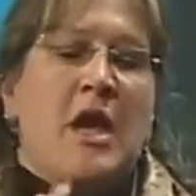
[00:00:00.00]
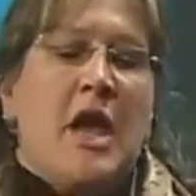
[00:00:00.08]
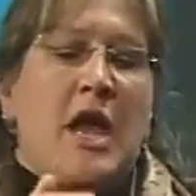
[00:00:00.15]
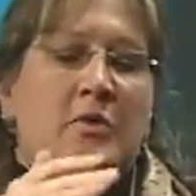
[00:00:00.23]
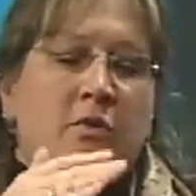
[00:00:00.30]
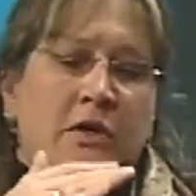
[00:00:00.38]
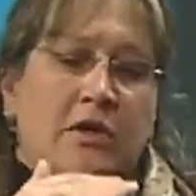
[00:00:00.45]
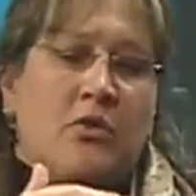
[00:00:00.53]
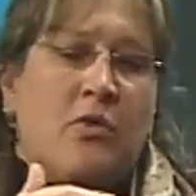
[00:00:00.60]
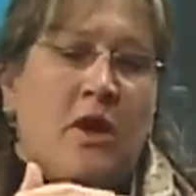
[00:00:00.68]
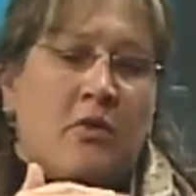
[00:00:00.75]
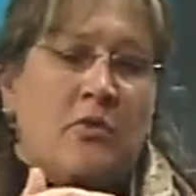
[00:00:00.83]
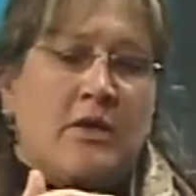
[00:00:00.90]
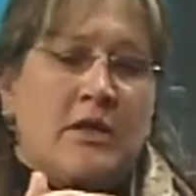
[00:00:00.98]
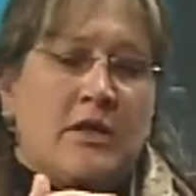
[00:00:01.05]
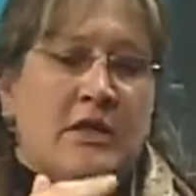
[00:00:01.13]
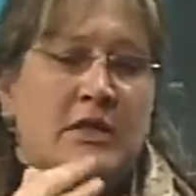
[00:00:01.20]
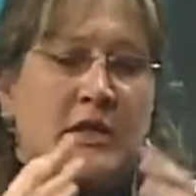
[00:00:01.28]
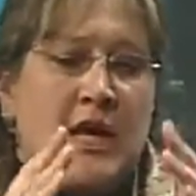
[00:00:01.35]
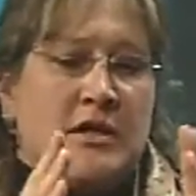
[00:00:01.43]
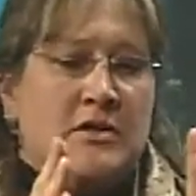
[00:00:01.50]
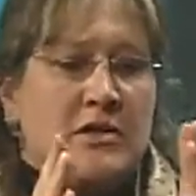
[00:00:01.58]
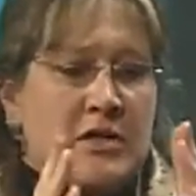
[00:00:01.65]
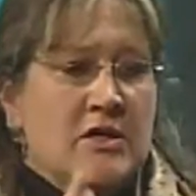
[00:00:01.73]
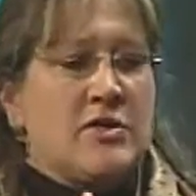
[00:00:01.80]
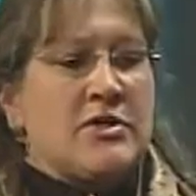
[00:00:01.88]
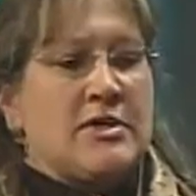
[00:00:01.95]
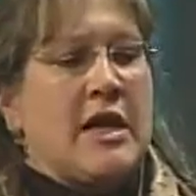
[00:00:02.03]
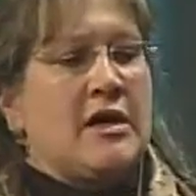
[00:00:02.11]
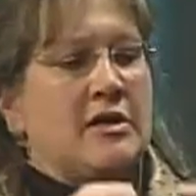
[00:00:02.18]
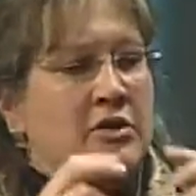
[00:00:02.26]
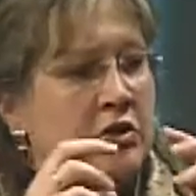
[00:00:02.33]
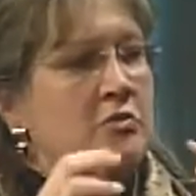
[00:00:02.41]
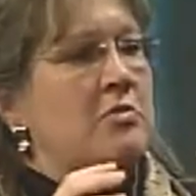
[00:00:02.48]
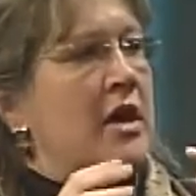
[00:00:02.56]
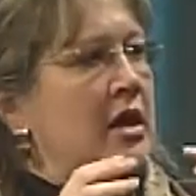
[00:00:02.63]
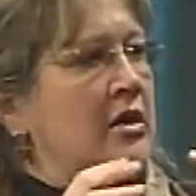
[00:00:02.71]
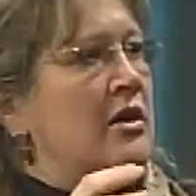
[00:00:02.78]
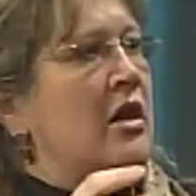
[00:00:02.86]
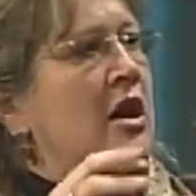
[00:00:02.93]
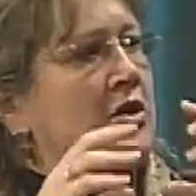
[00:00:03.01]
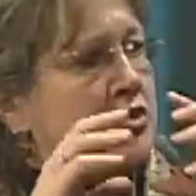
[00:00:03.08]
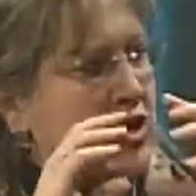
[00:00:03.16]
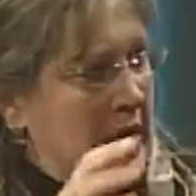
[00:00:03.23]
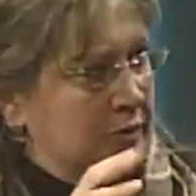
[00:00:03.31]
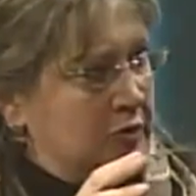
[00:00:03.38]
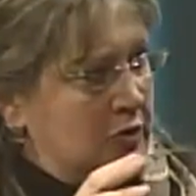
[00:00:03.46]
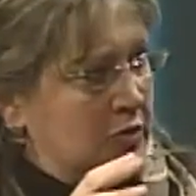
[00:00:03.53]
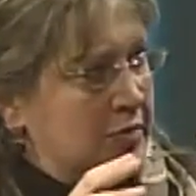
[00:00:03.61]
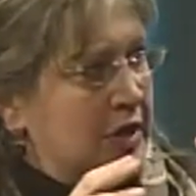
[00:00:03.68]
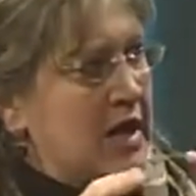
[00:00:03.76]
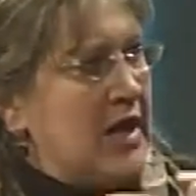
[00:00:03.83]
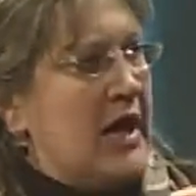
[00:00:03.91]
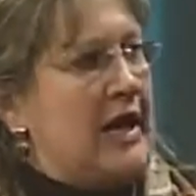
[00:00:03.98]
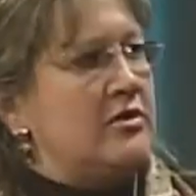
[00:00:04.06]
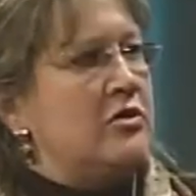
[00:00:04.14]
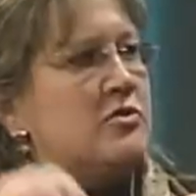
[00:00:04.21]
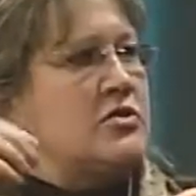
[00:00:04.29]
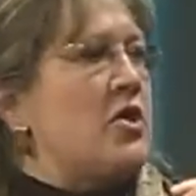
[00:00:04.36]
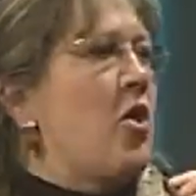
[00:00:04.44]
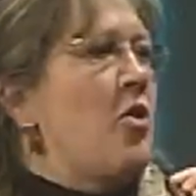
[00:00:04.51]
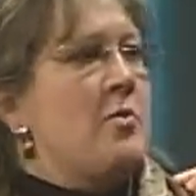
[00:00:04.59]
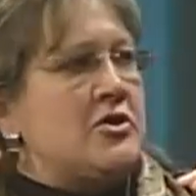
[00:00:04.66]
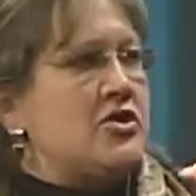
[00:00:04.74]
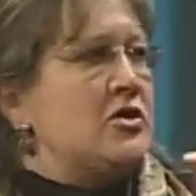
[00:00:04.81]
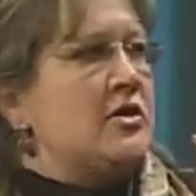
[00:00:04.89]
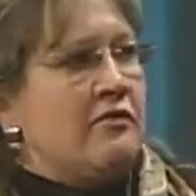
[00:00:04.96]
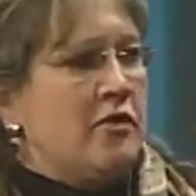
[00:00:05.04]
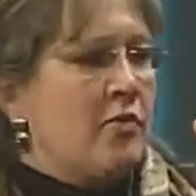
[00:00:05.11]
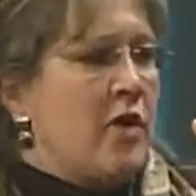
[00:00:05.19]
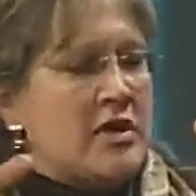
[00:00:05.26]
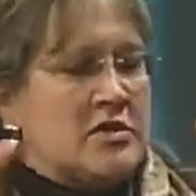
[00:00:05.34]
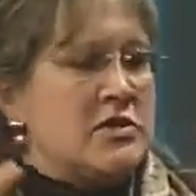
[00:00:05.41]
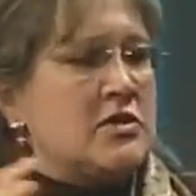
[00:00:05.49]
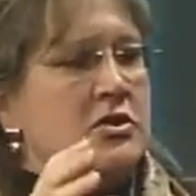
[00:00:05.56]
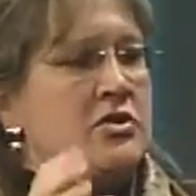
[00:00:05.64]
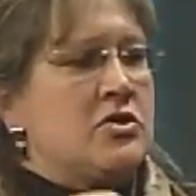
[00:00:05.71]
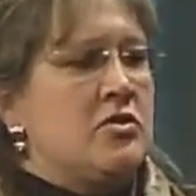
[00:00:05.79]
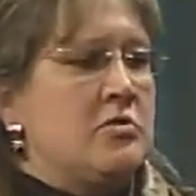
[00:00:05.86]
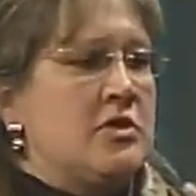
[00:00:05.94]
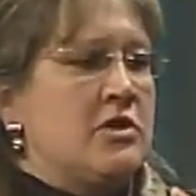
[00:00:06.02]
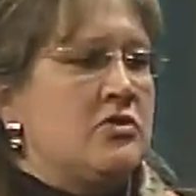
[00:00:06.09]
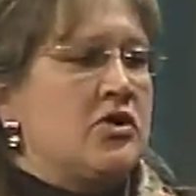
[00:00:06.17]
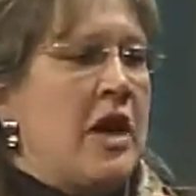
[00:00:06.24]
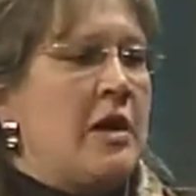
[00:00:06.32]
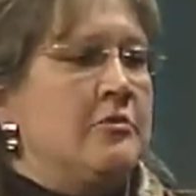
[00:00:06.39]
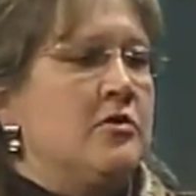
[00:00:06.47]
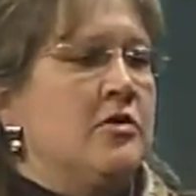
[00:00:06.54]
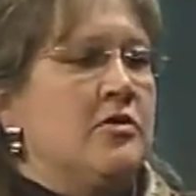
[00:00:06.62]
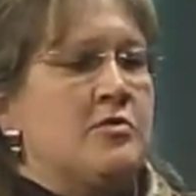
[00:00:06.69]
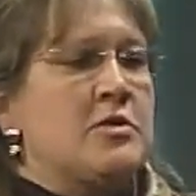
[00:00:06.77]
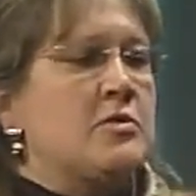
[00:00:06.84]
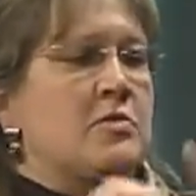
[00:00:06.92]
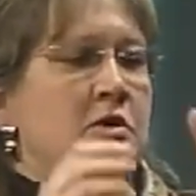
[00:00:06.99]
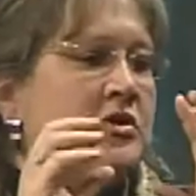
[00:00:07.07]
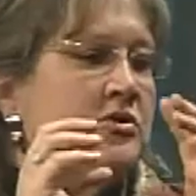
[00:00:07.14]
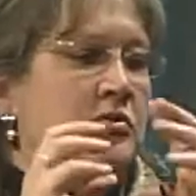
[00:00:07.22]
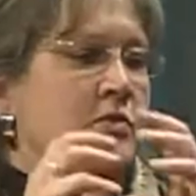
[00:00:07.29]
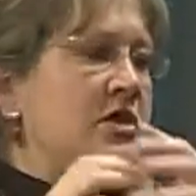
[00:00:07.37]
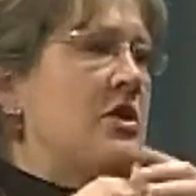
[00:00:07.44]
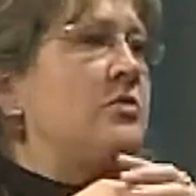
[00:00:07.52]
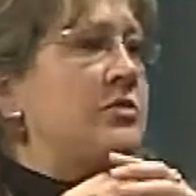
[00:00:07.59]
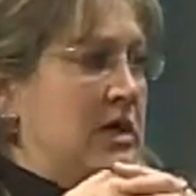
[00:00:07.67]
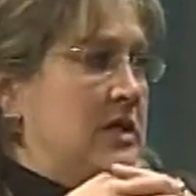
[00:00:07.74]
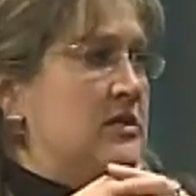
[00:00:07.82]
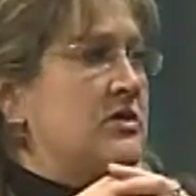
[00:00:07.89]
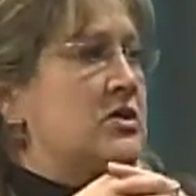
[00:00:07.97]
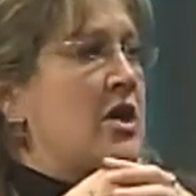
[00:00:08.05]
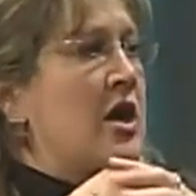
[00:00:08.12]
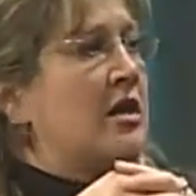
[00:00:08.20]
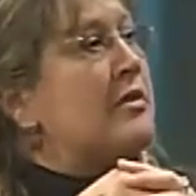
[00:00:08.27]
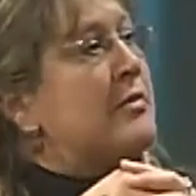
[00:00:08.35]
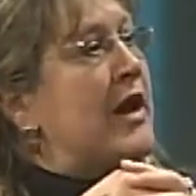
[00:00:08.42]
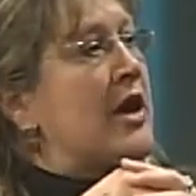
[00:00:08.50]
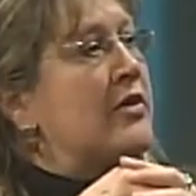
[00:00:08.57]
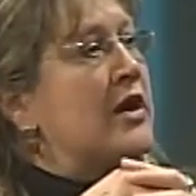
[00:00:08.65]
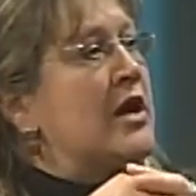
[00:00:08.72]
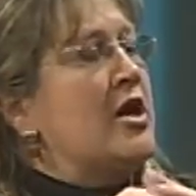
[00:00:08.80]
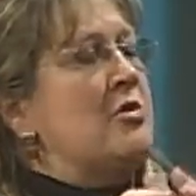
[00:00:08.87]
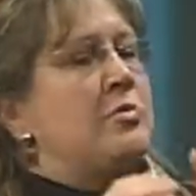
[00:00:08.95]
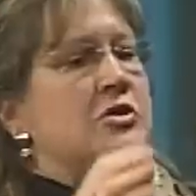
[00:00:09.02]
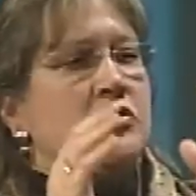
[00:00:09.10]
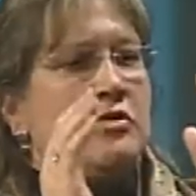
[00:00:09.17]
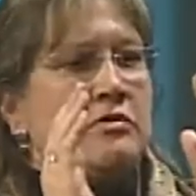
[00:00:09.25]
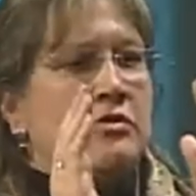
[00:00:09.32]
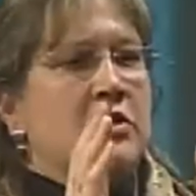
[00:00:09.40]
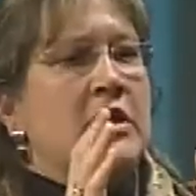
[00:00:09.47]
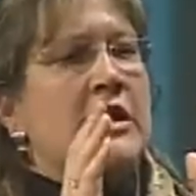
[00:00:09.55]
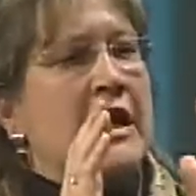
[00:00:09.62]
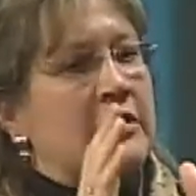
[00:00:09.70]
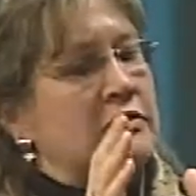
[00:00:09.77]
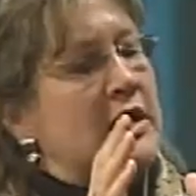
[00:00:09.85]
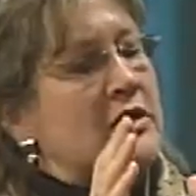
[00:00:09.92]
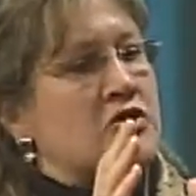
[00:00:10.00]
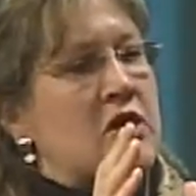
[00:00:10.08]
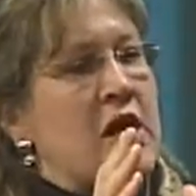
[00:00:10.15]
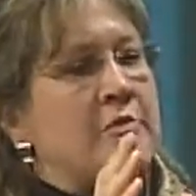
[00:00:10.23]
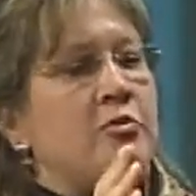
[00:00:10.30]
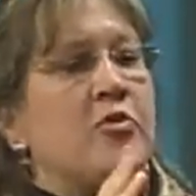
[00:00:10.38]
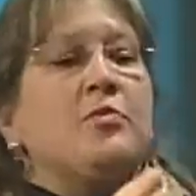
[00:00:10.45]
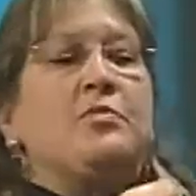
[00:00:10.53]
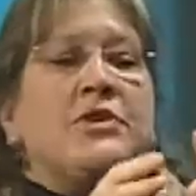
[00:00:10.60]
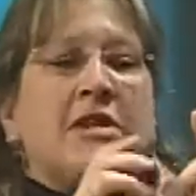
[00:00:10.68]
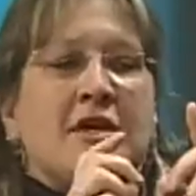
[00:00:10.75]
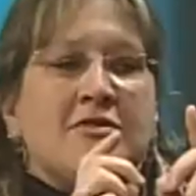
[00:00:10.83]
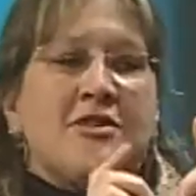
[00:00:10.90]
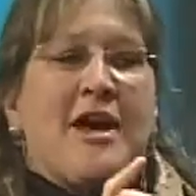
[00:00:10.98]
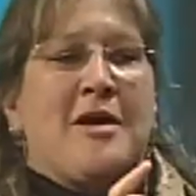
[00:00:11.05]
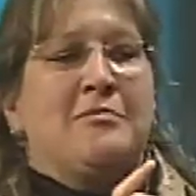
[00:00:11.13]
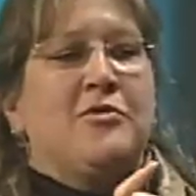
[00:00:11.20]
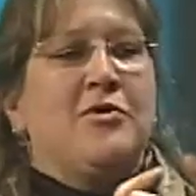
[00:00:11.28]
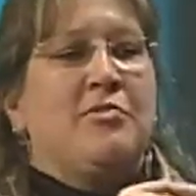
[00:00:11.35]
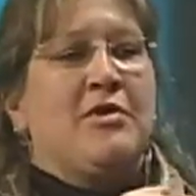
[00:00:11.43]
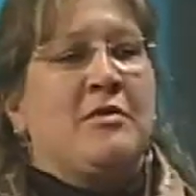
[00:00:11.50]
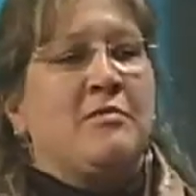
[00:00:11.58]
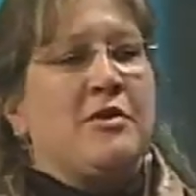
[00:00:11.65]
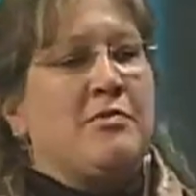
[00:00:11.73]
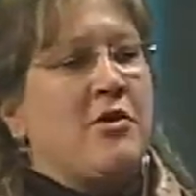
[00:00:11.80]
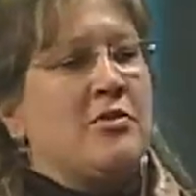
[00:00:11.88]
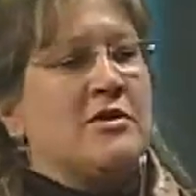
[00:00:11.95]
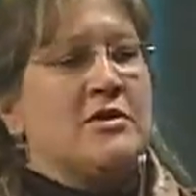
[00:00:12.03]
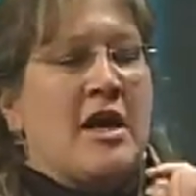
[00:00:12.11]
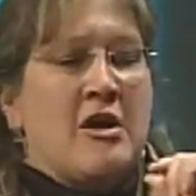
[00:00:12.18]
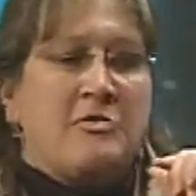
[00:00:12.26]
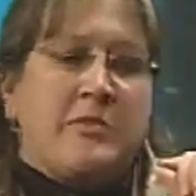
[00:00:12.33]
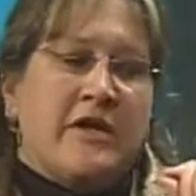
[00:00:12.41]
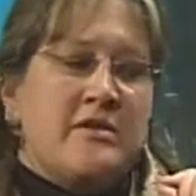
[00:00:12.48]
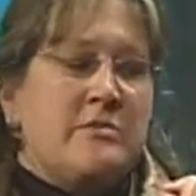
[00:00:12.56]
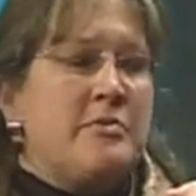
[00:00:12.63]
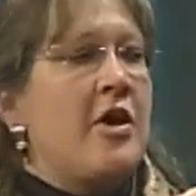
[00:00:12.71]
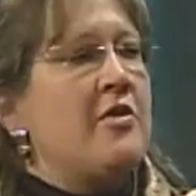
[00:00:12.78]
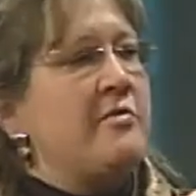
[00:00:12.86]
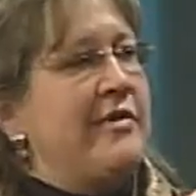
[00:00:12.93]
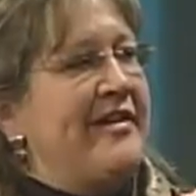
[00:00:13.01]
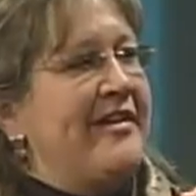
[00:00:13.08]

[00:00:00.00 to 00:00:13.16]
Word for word: And when you are within that skill set, you make a job group. Mm-hmm. And there's a whole bunch of different ways to determine the job groups, which we don't need to talk about. Right. But you're looking at that job group, but that job group can be broken down by department,